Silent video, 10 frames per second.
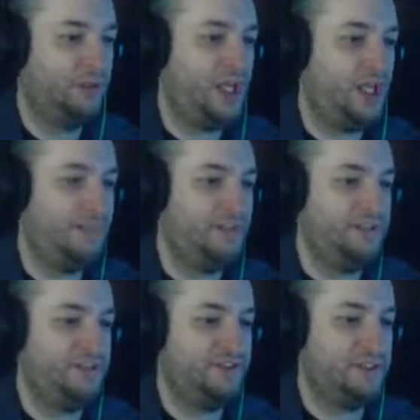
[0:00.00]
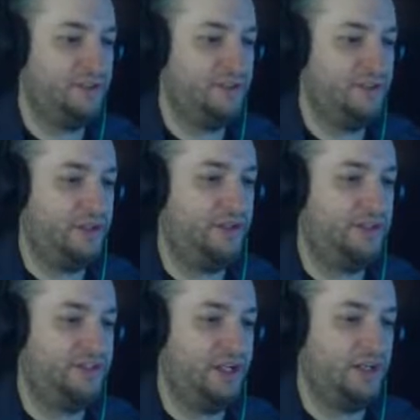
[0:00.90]
I am indeed Sayer, the,
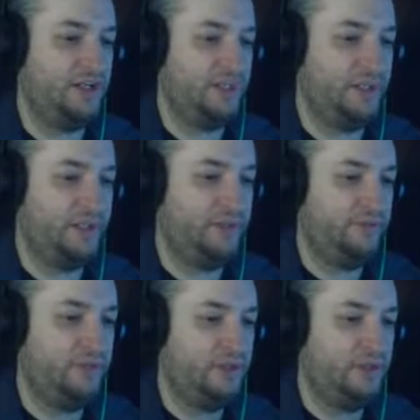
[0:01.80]
the Sayer you speak of.